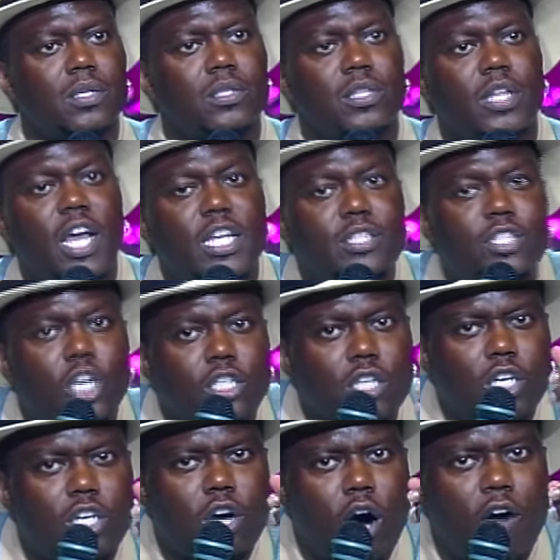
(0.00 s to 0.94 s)
They took
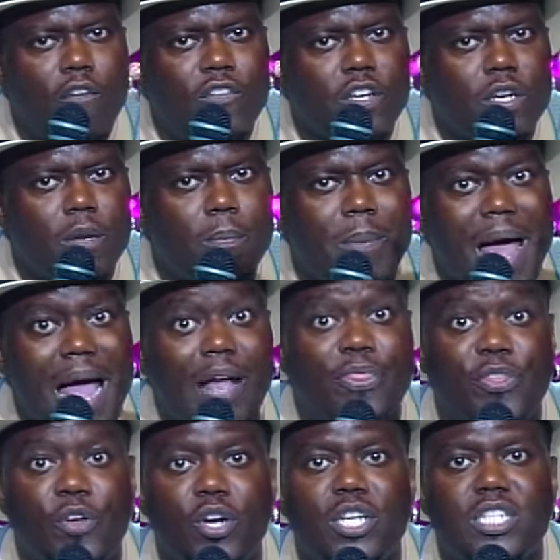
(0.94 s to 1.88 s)
the coffin in the back,
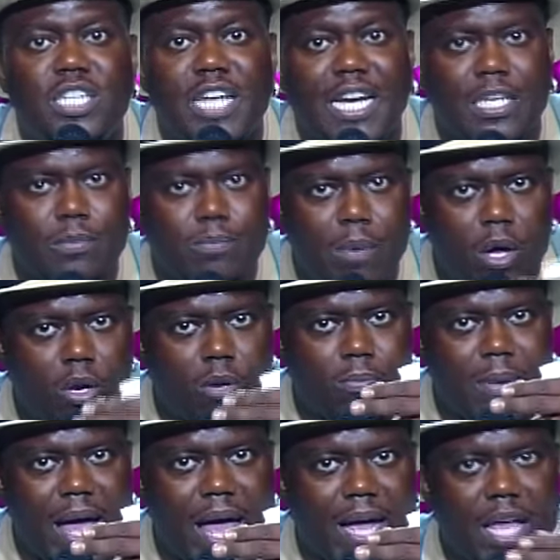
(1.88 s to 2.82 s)
30 seconds, ball him
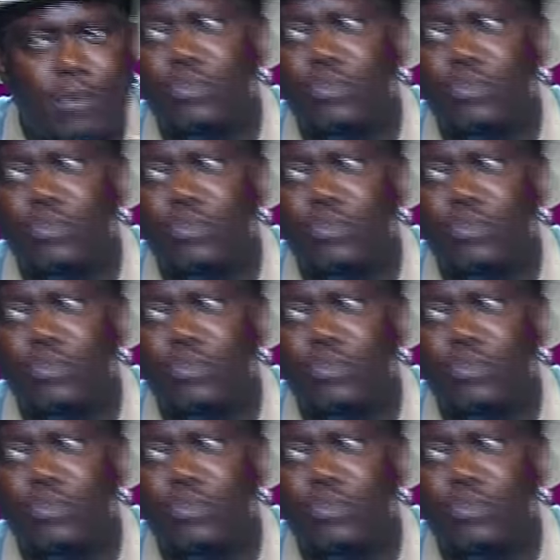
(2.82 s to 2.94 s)
back. He